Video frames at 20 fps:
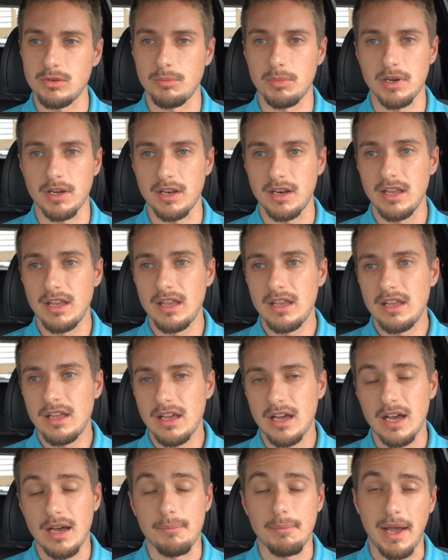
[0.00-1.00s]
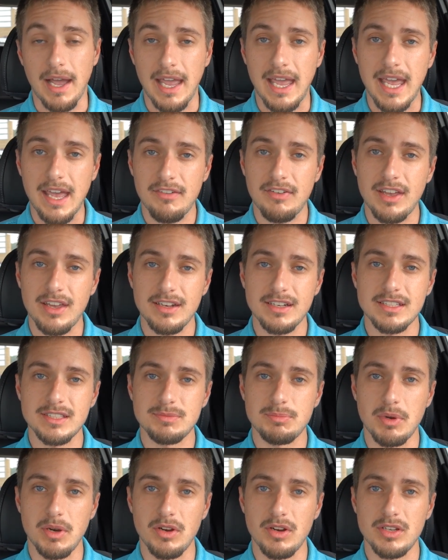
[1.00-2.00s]
But um, I have had
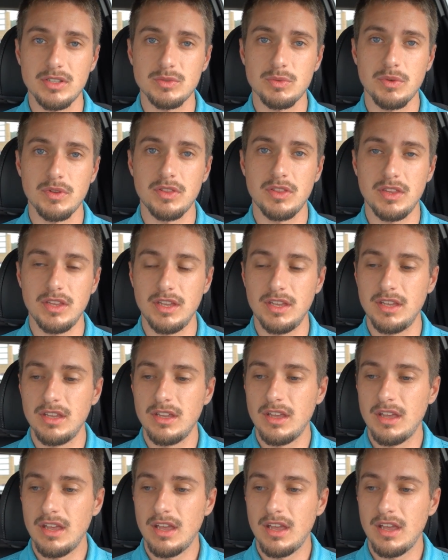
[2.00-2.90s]
experience with the,